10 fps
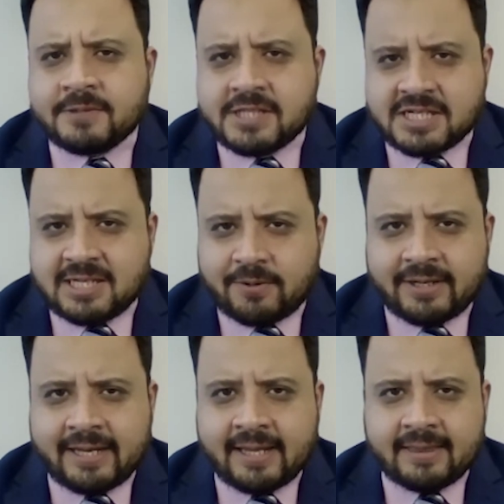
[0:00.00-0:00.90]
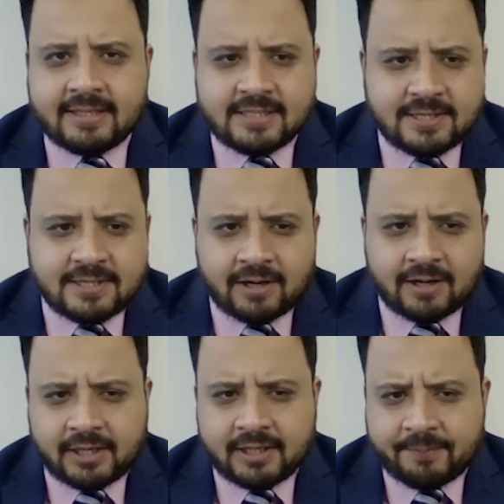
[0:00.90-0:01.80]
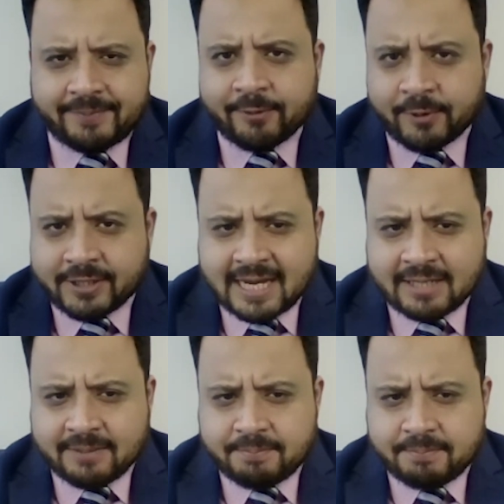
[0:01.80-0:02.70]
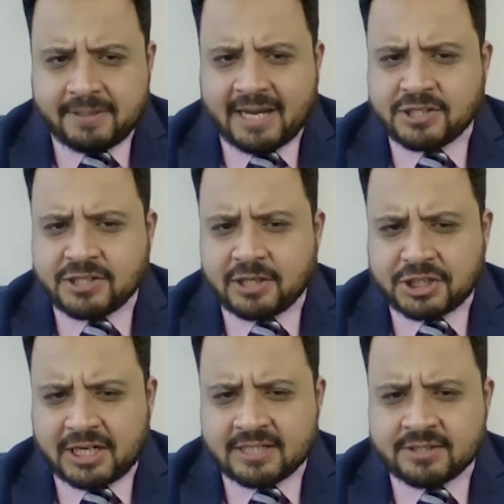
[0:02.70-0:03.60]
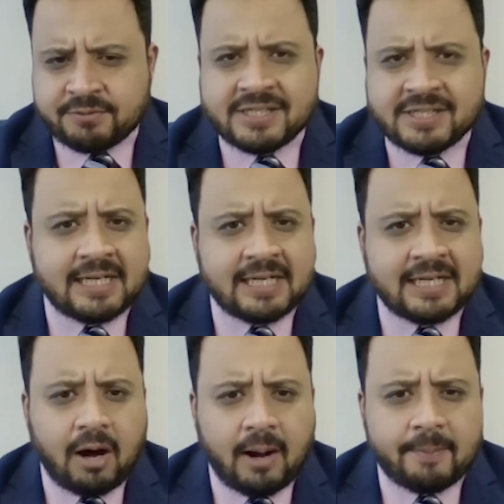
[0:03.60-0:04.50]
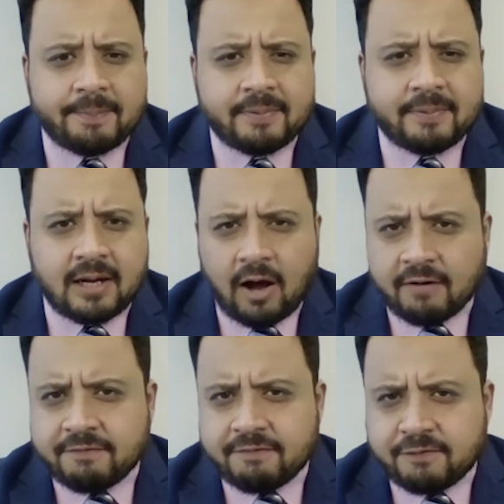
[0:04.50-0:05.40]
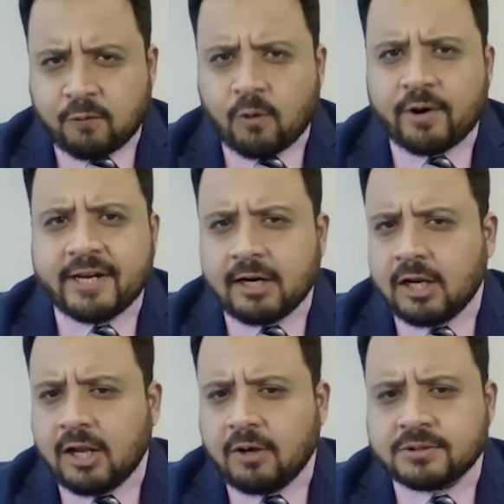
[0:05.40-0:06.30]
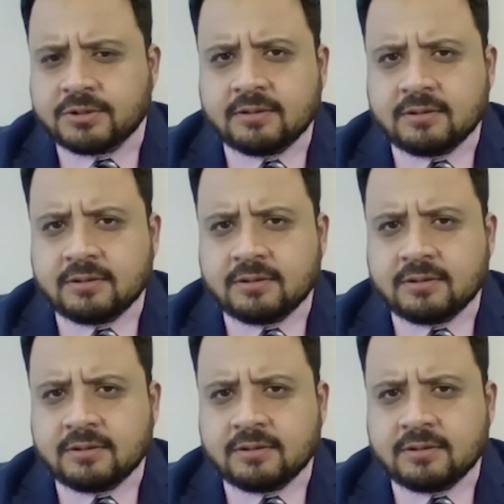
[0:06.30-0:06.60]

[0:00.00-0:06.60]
just looking at the stock chart. I noticed that BHR shares recently popped off 4-year lows.